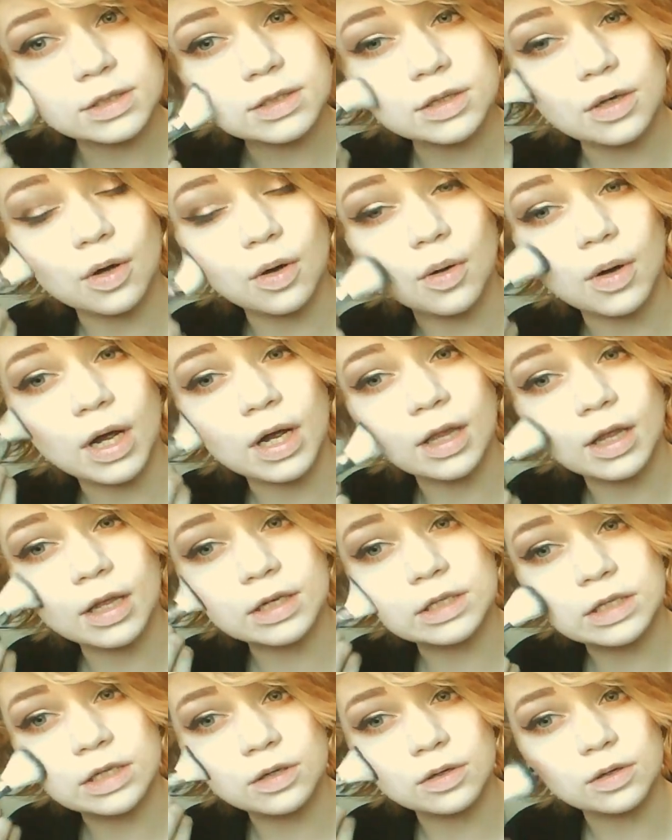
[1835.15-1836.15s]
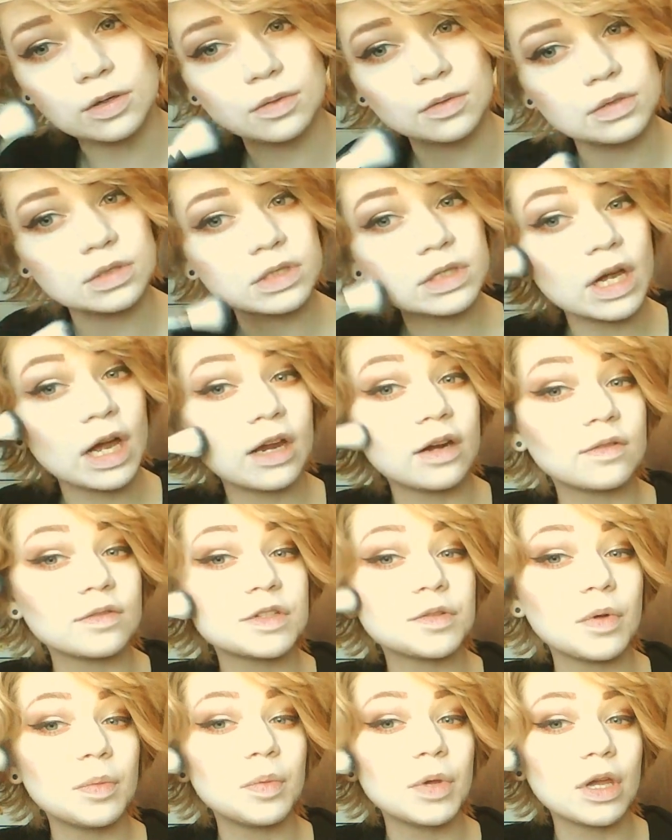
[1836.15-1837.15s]
So I like to use kind of
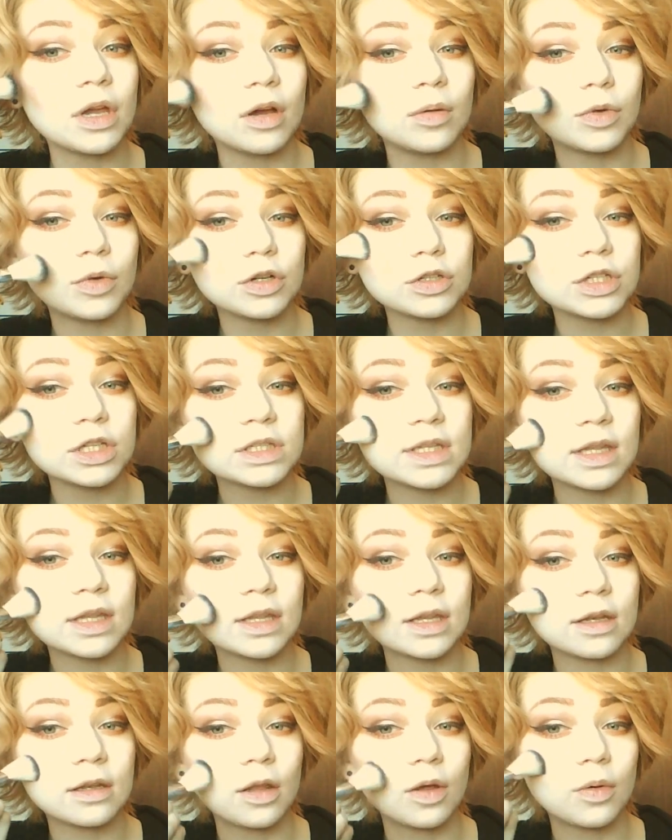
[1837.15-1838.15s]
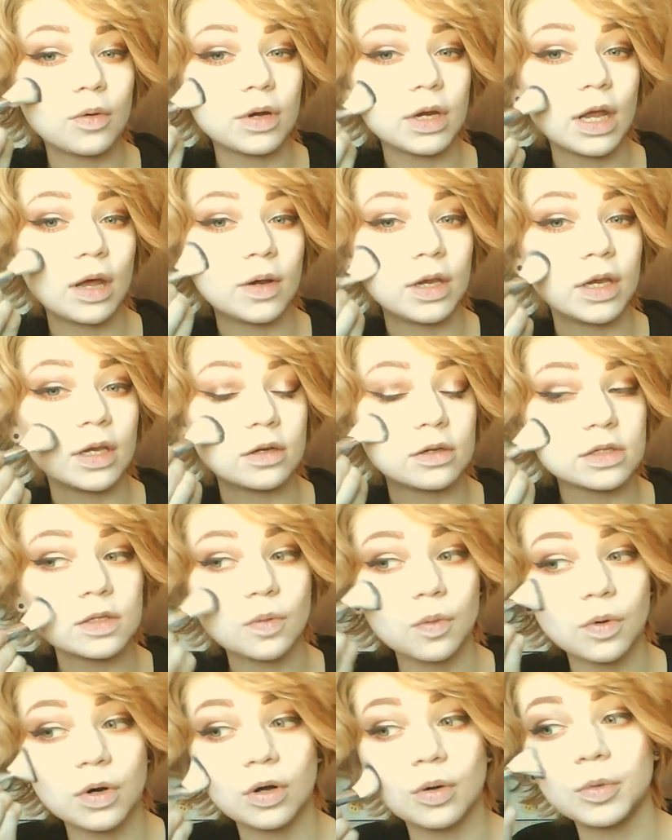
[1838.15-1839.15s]
sweeping up motions and then lower down here
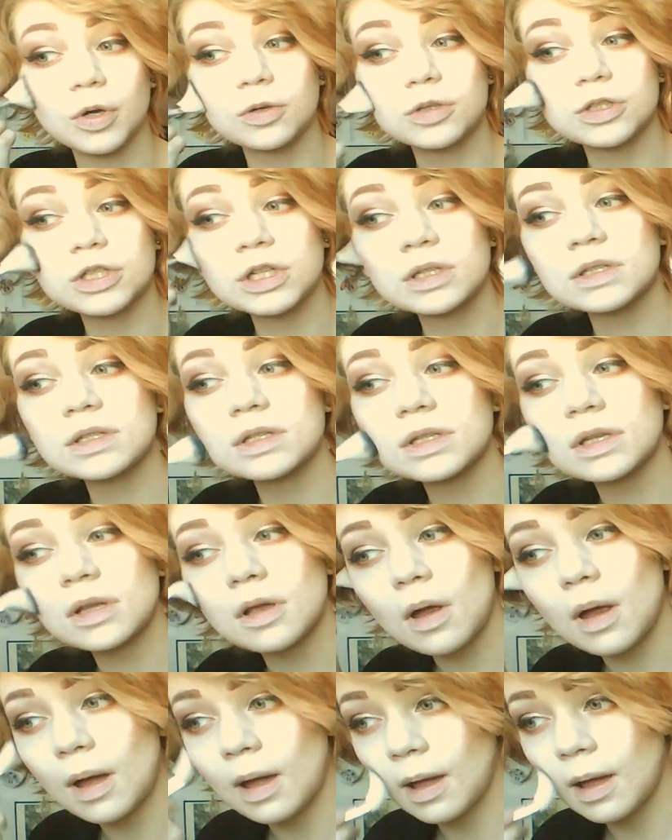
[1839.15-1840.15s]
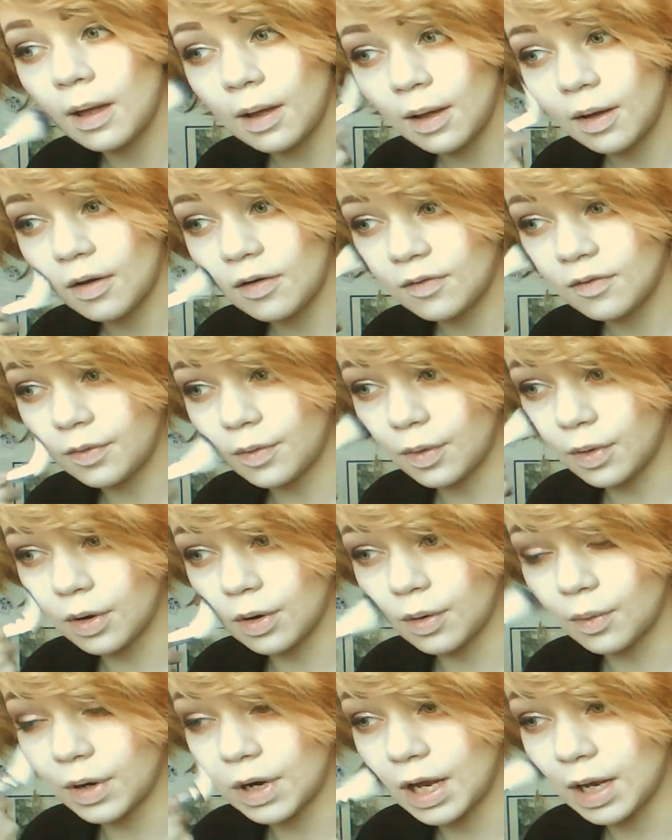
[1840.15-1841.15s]
swirl motions
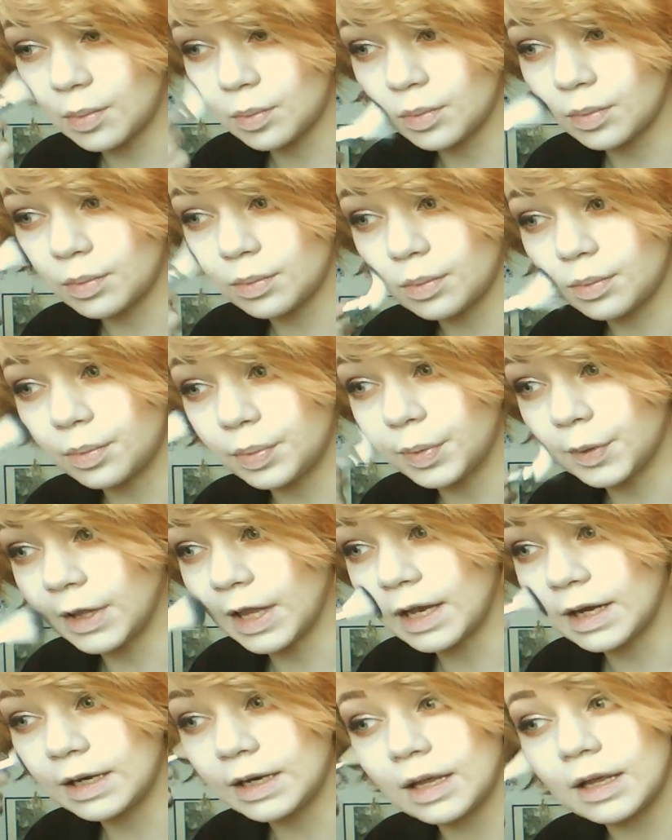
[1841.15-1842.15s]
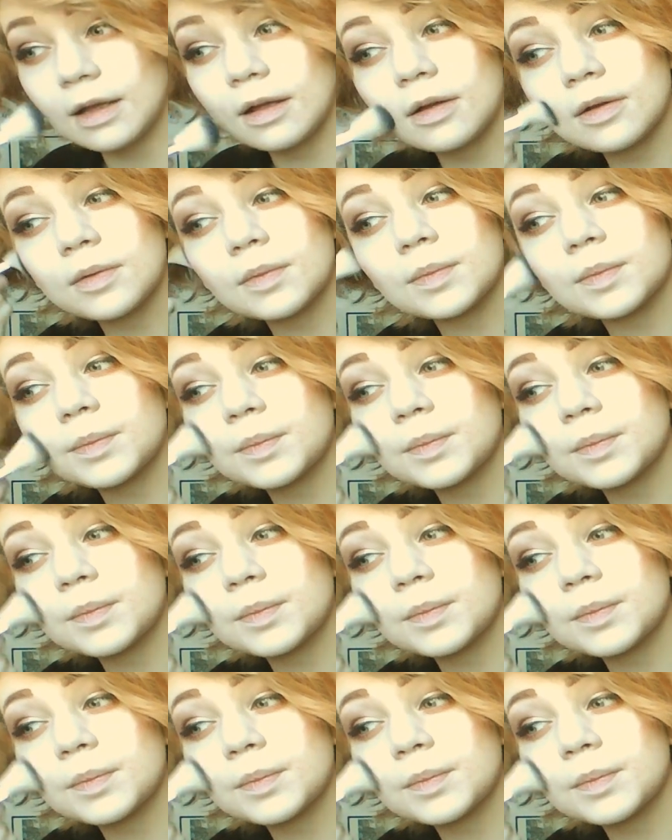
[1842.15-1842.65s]
for when I'm blending.